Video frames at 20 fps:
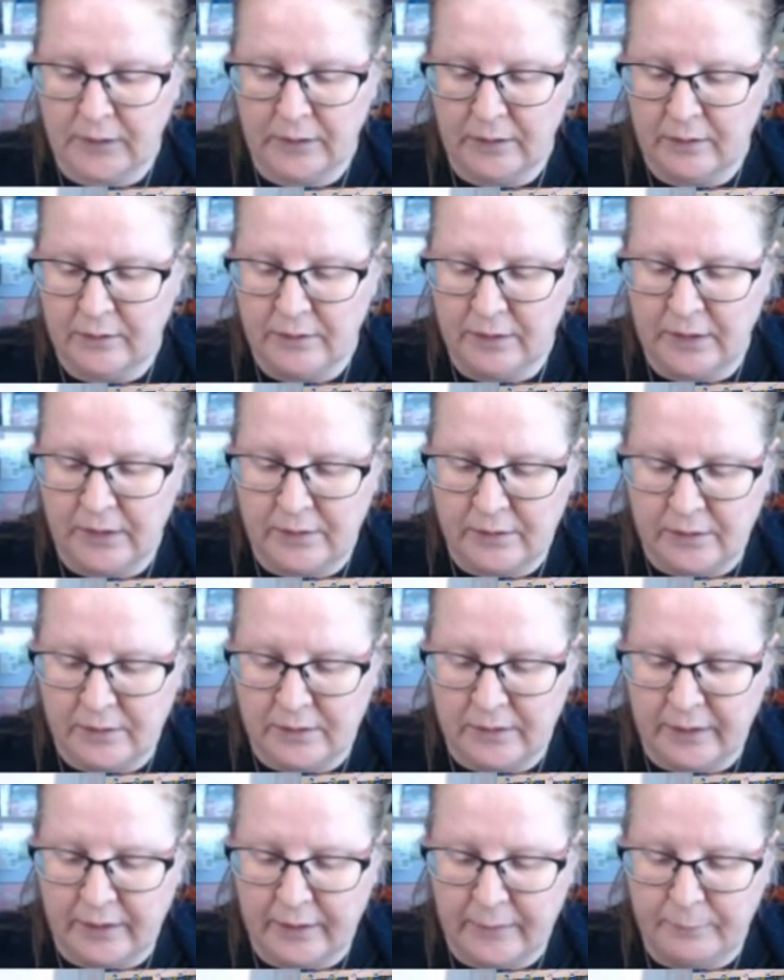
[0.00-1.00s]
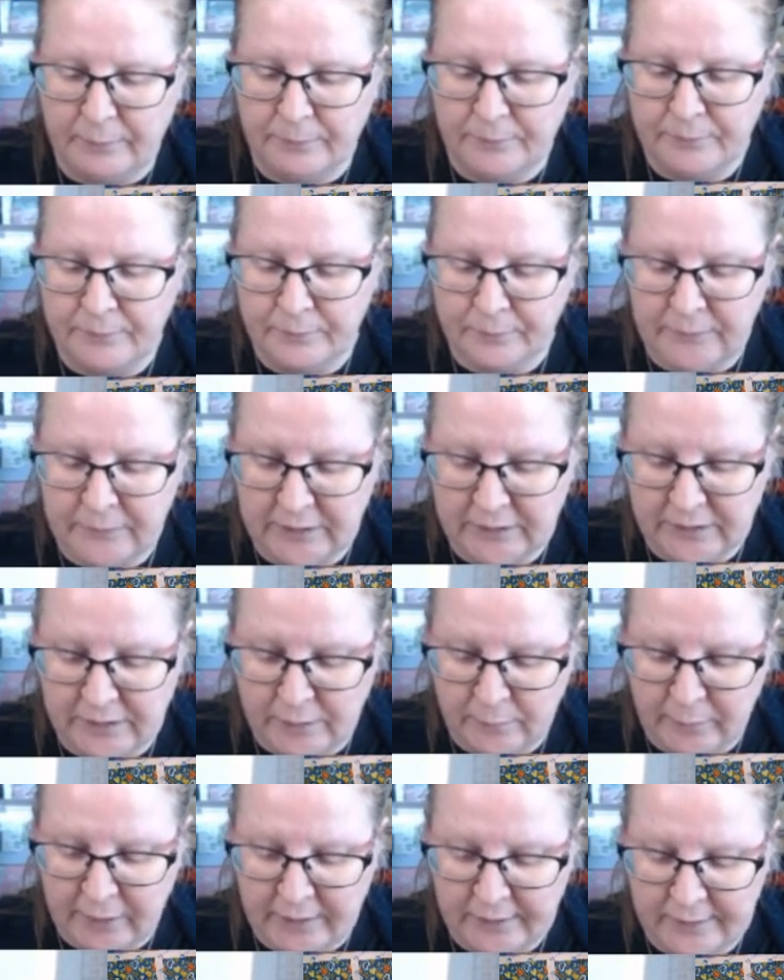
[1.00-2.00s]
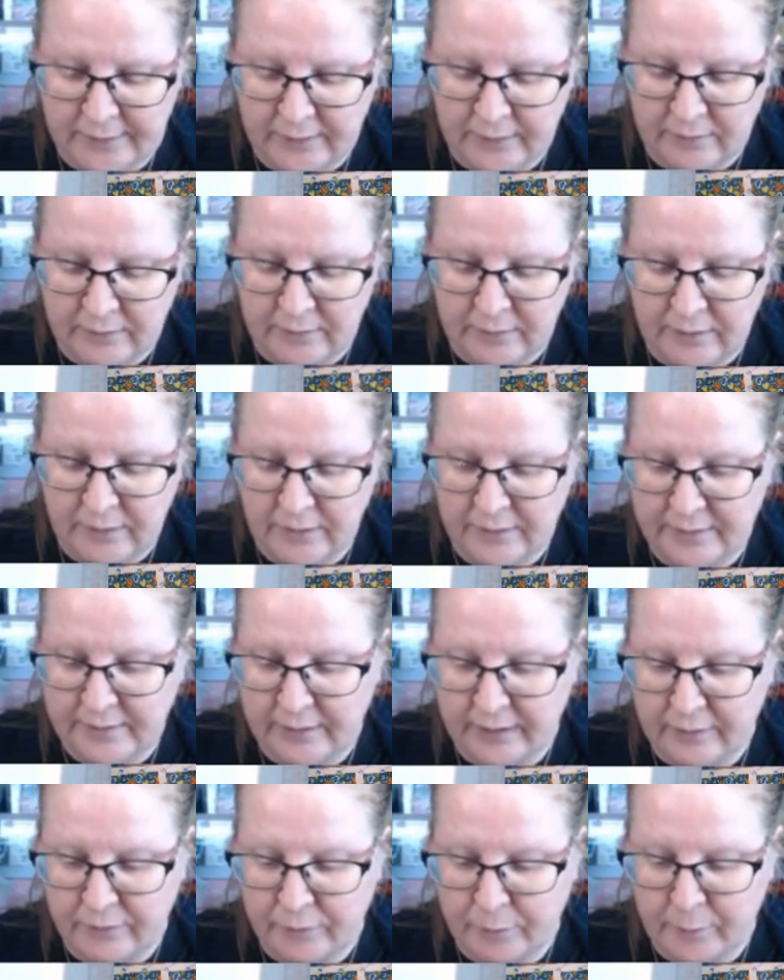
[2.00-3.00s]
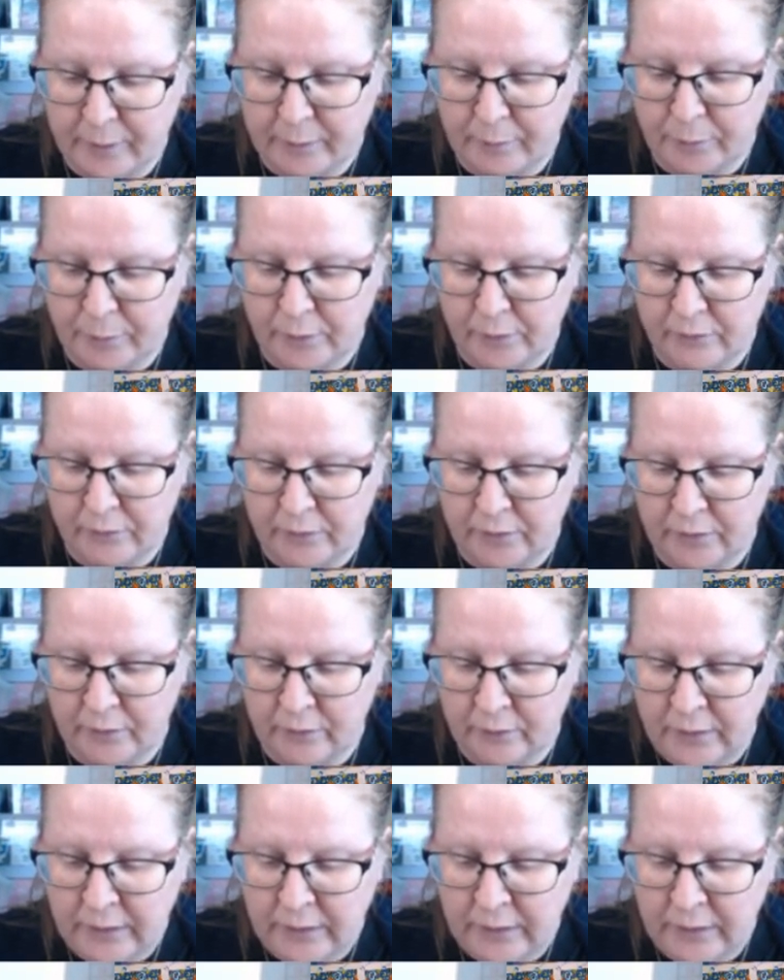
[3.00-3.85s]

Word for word: It's an amazing little state from that point of view.